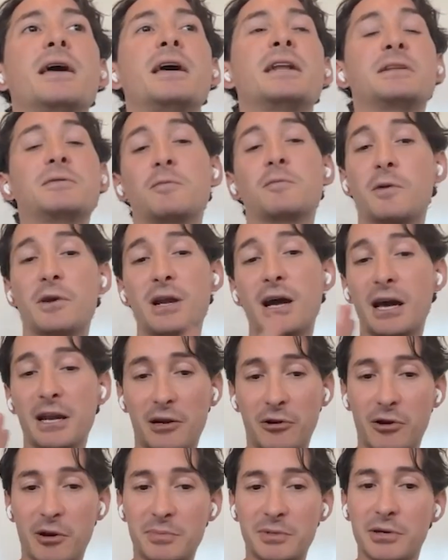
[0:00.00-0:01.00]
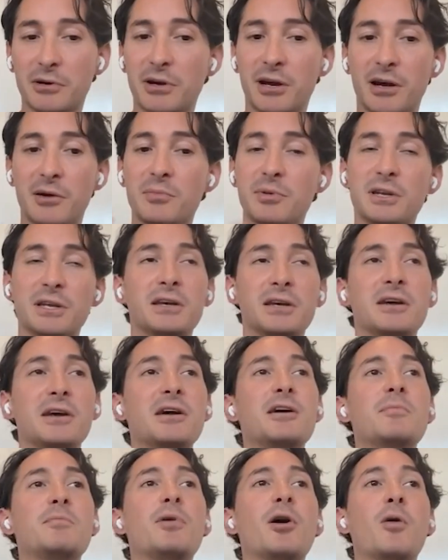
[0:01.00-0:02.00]
and we're not a crypto company,
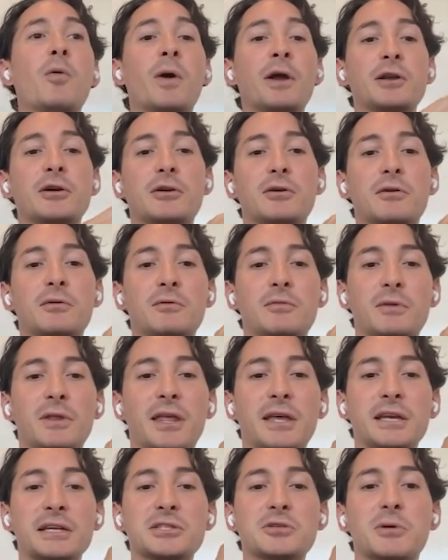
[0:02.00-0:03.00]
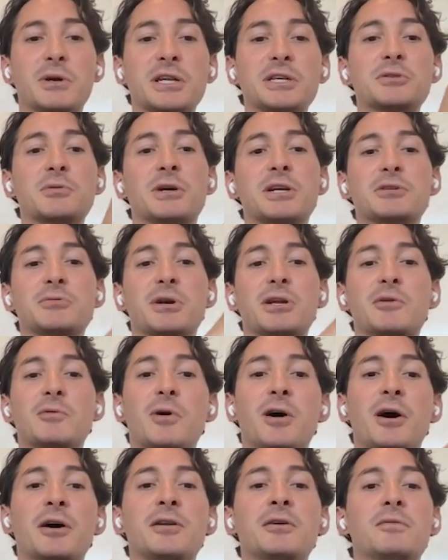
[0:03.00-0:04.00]
but when like in 2020,
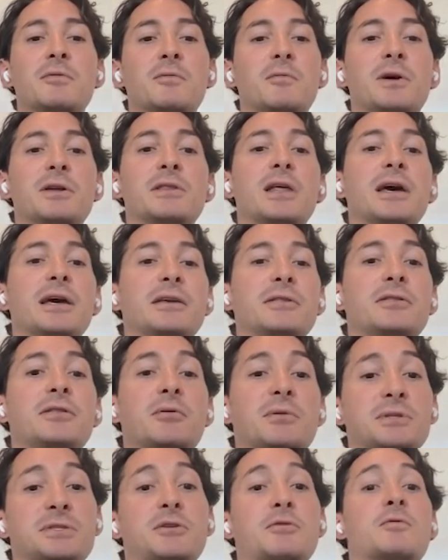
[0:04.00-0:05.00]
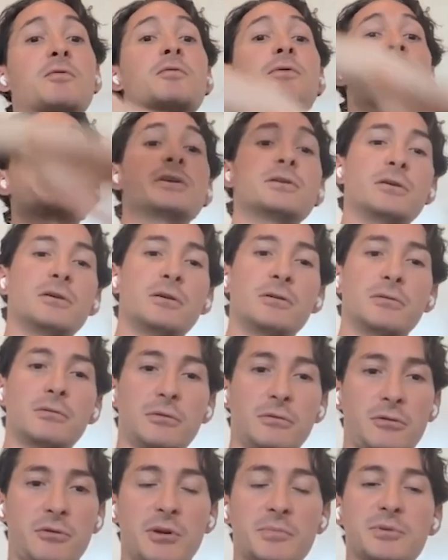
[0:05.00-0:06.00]
21, when like there was a real
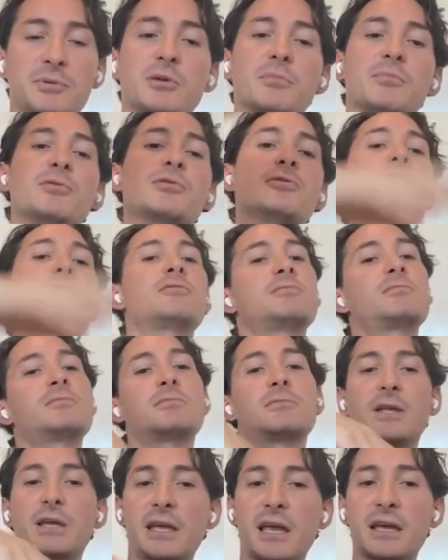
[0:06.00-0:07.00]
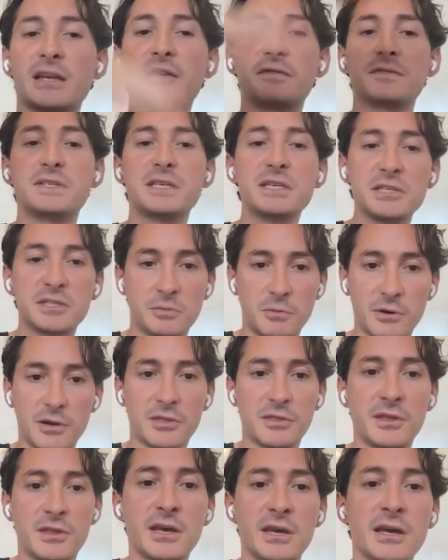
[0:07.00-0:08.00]
crypto boom, like NFTs were a
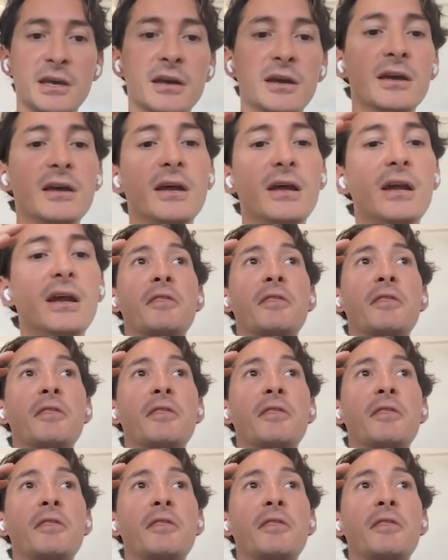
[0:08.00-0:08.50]
thing,